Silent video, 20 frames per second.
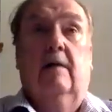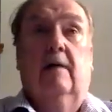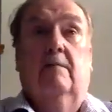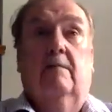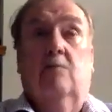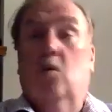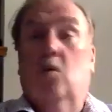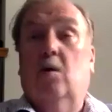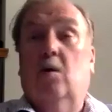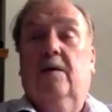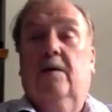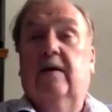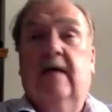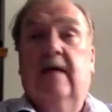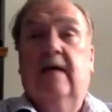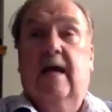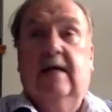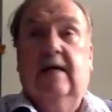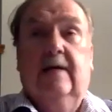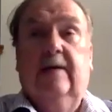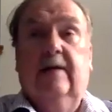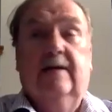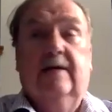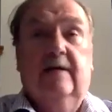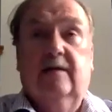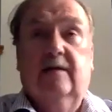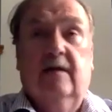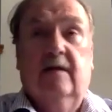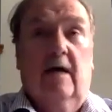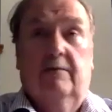more than anything
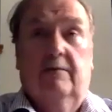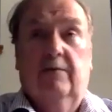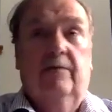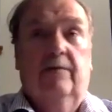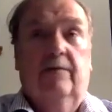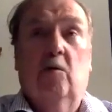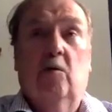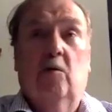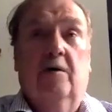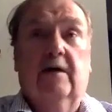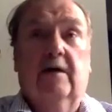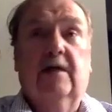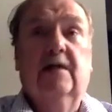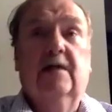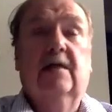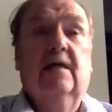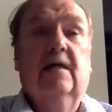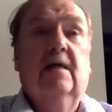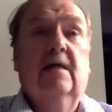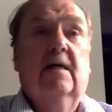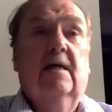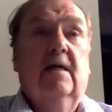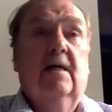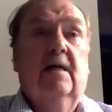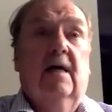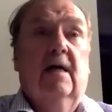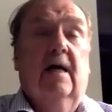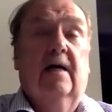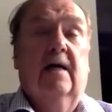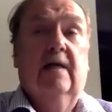that's come before,
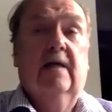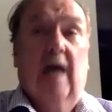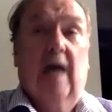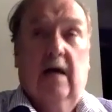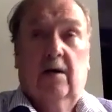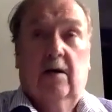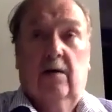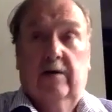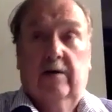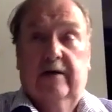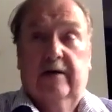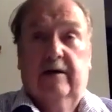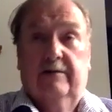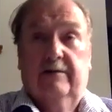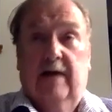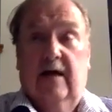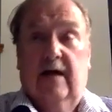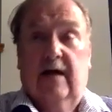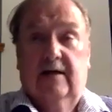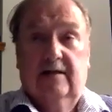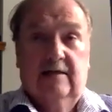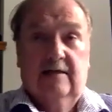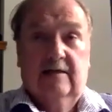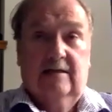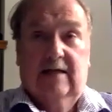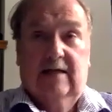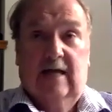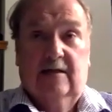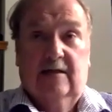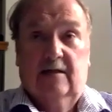not only about his
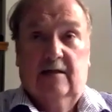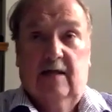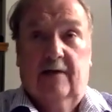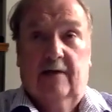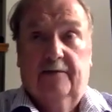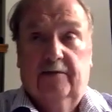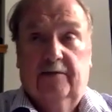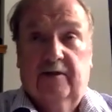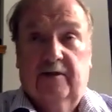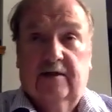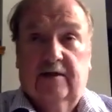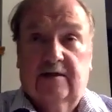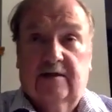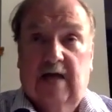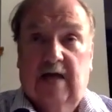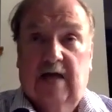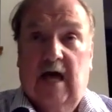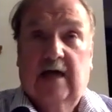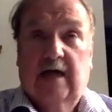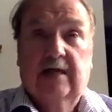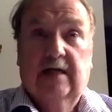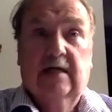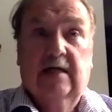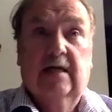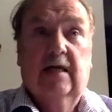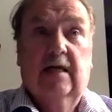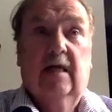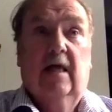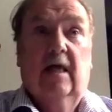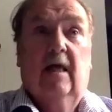intense love for his son,
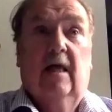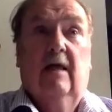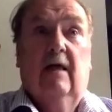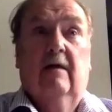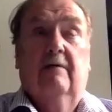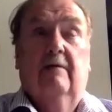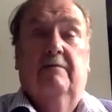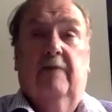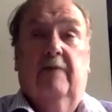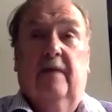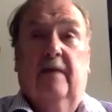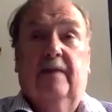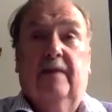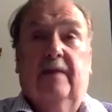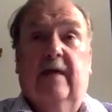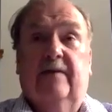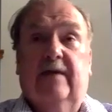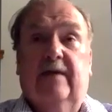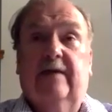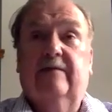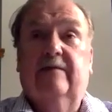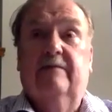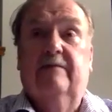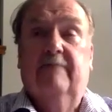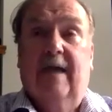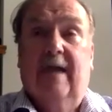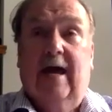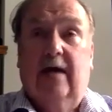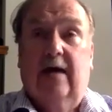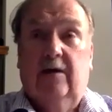but that there's a
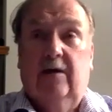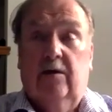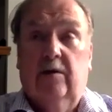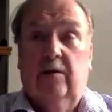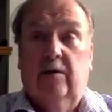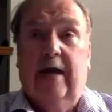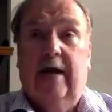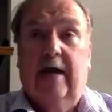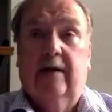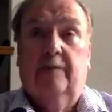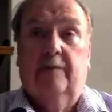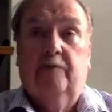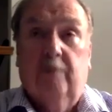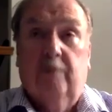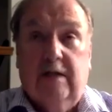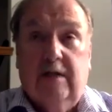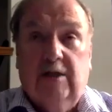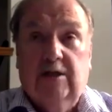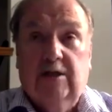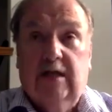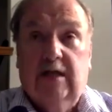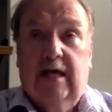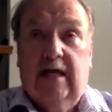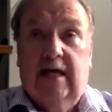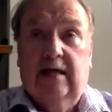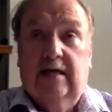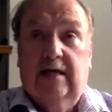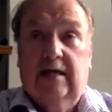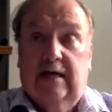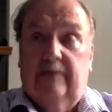man who can
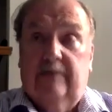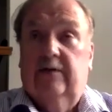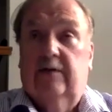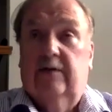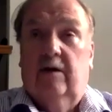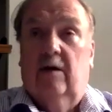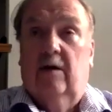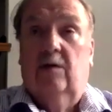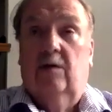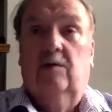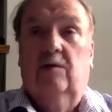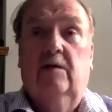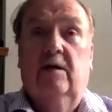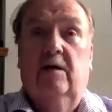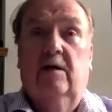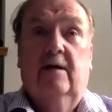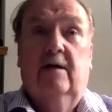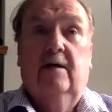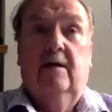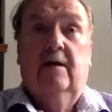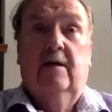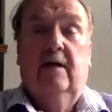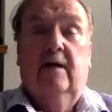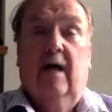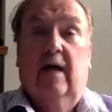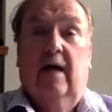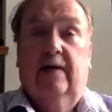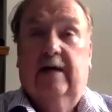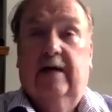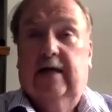appreciate, even though
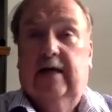I think